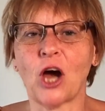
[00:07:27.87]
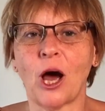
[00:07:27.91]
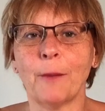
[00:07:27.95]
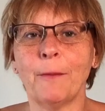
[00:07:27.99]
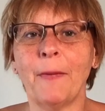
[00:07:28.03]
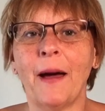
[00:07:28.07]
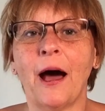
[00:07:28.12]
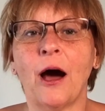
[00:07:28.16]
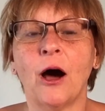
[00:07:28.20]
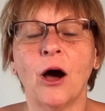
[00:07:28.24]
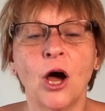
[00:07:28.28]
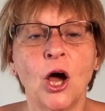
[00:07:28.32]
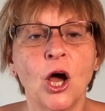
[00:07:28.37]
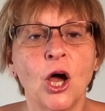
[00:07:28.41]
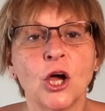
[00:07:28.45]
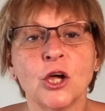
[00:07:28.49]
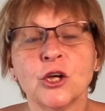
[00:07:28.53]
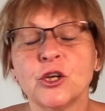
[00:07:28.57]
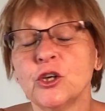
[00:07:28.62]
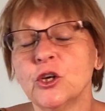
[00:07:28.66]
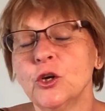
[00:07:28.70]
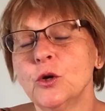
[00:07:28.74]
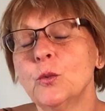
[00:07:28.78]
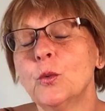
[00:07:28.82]
come out,
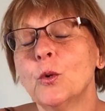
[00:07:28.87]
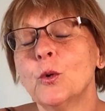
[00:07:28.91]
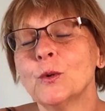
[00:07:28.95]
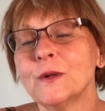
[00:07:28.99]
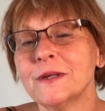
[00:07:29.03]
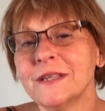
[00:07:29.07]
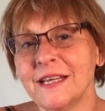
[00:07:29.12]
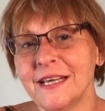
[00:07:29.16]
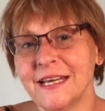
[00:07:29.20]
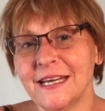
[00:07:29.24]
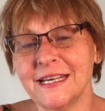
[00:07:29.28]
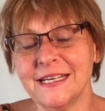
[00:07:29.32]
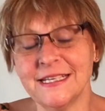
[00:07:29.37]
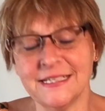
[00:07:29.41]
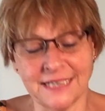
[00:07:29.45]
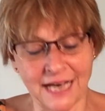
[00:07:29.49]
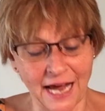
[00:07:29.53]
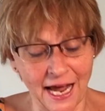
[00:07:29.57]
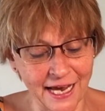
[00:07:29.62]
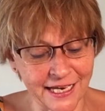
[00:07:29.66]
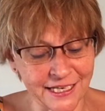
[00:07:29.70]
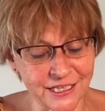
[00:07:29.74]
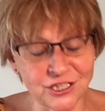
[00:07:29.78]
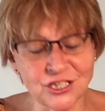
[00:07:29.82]
you will need
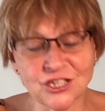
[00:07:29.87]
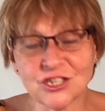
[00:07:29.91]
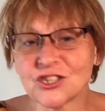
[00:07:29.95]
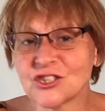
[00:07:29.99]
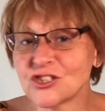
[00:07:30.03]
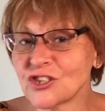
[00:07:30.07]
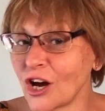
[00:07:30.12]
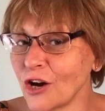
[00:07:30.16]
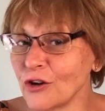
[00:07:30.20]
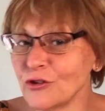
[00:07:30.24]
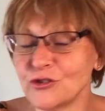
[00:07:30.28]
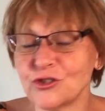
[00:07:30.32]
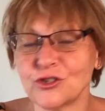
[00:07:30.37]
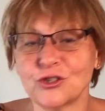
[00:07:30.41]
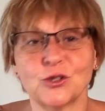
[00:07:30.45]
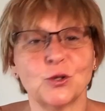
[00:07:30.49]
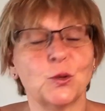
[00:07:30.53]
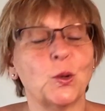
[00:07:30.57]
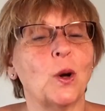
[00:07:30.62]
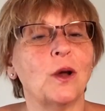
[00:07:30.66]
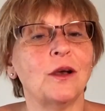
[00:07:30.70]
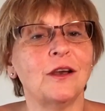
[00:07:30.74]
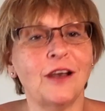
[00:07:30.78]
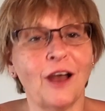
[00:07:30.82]
a
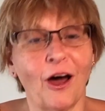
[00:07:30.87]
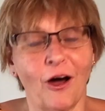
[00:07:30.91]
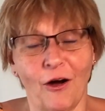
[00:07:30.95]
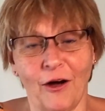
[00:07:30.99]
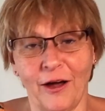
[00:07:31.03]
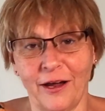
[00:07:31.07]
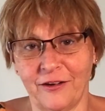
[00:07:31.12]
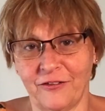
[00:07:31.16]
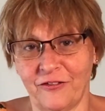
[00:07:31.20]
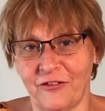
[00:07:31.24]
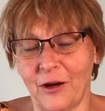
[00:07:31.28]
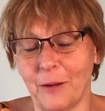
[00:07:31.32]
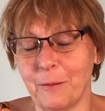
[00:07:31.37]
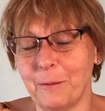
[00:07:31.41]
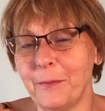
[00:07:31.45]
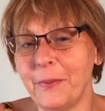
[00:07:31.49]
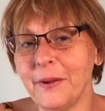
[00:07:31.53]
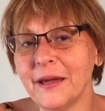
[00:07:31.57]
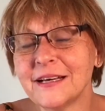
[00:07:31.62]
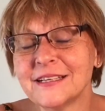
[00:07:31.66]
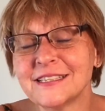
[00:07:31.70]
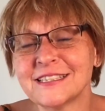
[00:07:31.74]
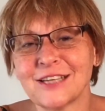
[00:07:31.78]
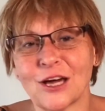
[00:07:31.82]
social life, a
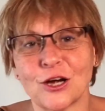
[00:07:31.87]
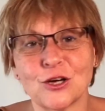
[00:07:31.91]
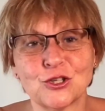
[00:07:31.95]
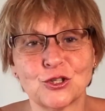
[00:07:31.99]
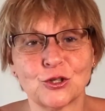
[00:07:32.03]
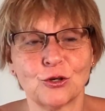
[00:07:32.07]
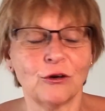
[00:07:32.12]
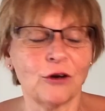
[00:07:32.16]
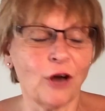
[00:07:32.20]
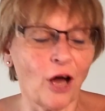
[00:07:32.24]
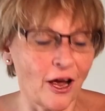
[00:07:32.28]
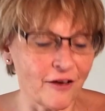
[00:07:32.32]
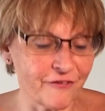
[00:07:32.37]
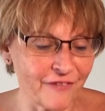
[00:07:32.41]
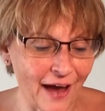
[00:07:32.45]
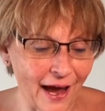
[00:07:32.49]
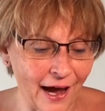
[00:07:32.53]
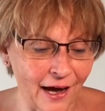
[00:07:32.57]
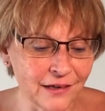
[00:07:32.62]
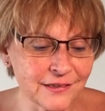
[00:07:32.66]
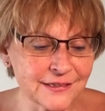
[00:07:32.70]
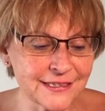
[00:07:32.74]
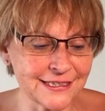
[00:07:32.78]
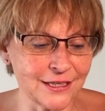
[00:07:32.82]
big social life
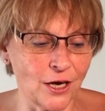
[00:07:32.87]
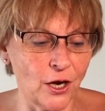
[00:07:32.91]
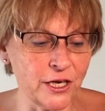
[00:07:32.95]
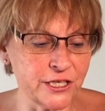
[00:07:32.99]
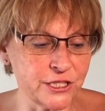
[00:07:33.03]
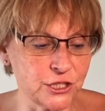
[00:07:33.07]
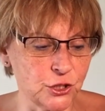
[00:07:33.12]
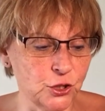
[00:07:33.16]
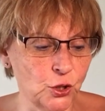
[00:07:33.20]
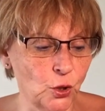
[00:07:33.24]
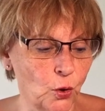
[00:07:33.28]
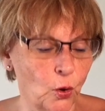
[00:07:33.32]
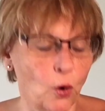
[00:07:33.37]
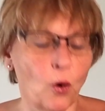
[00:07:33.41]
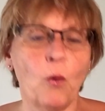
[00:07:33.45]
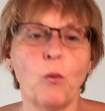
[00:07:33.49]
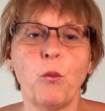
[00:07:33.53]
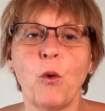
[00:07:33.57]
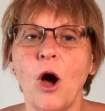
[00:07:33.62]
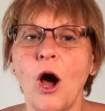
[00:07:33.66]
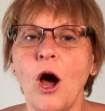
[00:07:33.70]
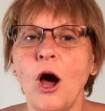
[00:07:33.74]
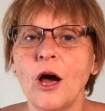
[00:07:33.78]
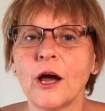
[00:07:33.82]
outside your
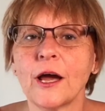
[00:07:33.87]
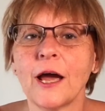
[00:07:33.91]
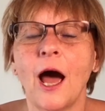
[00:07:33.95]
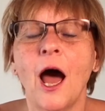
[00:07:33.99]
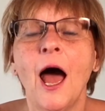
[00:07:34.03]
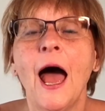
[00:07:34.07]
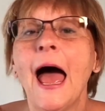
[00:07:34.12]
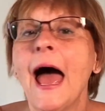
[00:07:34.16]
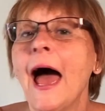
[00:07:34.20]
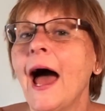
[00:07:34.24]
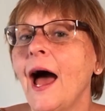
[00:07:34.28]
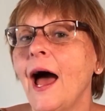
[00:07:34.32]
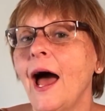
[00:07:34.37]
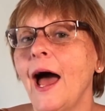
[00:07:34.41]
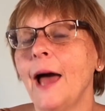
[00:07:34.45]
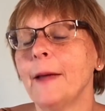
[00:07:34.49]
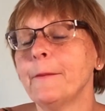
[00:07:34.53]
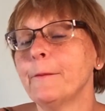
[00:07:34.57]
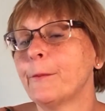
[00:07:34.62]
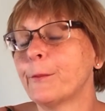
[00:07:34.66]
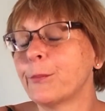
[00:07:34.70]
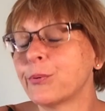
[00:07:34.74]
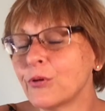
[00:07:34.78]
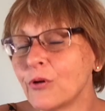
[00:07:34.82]
work,
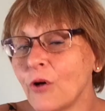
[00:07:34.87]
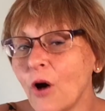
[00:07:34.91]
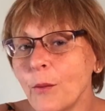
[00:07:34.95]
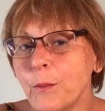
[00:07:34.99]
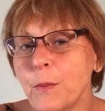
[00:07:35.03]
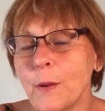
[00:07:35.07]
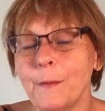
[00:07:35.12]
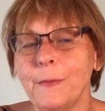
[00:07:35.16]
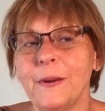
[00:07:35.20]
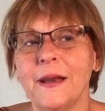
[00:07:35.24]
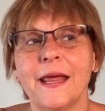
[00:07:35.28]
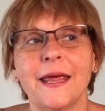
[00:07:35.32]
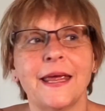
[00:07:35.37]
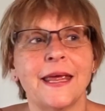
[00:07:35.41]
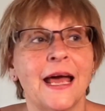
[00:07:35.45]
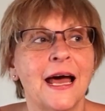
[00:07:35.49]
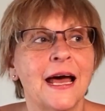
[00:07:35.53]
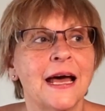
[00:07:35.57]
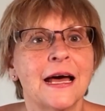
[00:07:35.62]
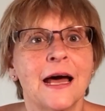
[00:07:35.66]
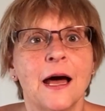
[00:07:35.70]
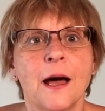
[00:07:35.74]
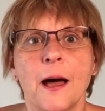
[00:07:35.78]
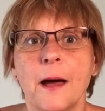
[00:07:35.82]
and probably
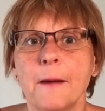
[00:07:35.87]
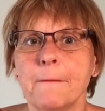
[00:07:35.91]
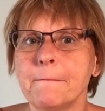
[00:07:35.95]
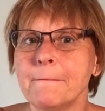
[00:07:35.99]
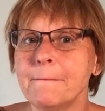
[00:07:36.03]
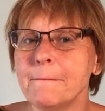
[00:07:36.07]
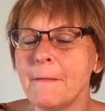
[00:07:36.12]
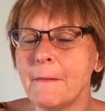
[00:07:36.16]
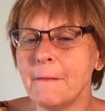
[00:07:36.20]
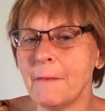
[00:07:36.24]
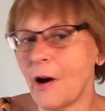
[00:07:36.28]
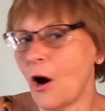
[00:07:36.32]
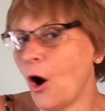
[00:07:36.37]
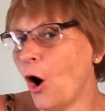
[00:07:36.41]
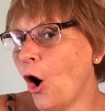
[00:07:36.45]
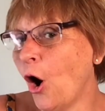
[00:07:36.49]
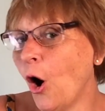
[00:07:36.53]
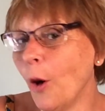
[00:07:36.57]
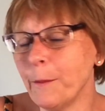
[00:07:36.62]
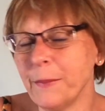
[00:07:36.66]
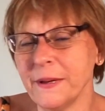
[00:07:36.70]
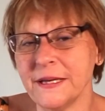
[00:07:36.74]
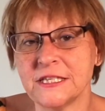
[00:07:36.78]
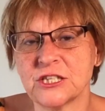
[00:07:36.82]

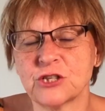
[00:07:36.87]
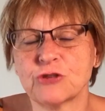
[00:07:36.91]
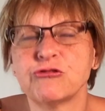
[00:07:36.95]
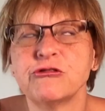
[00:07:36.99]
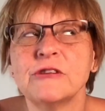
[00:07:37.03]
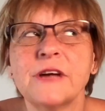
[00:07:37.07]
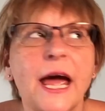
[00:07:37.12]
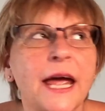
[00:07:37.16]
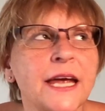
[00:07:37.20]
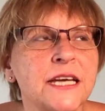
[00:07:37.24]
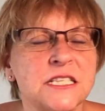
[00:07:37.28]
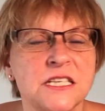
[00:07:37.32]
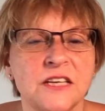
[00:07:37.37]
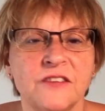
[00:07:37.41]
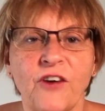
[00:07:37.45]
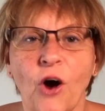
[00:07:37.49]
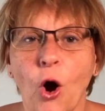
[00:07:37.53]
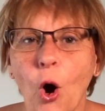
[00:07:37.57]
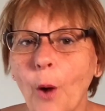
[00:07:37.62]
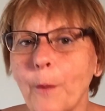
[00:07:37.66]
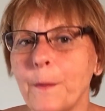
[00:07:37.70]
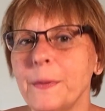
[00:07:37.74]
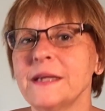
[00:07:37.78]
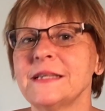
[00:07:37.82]
hobbies, creative
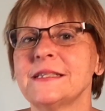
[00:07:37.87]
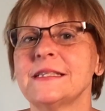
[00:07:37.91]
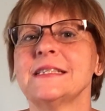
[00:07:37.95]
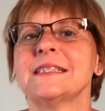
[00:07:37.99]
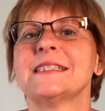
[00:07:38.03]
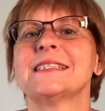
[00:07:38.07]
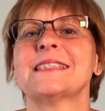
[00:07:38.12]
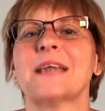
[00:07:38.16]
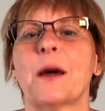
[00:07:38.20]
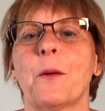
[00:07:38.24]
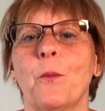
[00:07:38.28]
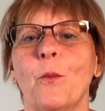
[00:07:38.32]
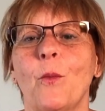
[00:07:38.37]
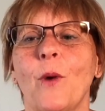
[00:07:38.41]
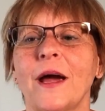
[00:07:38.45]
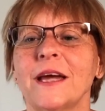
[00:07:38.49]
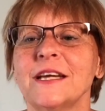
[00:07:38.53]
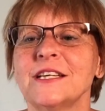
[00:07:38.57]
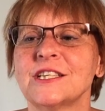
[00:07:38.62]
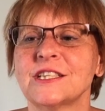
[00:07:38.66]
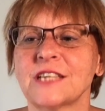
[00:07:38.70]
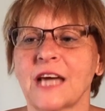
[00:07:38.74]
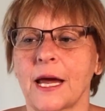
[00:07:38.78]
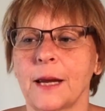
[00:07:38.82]
hobbies in some
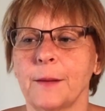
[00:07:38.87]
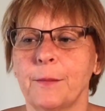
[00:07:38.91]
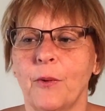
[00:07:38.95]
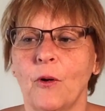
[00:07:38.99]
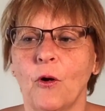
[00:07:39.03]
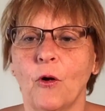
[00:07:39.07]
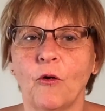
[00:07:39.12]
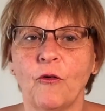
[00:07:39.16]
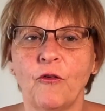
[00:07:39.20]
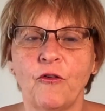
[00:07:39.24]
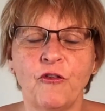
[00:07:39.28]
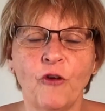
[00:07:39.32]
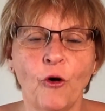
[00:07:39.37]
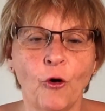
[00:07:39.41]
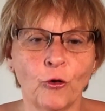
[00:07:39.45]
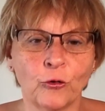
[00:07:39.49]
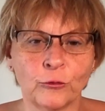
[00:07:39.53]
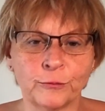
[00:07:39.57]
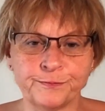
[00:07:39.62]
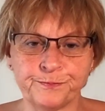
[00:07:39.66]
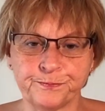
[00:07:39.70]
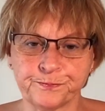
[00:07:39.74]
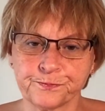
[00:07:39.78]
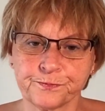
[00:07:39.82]
way, shape or
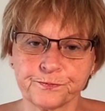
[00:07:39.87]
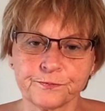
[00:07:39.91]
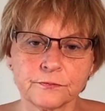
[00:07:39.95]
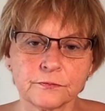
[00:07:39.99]
form.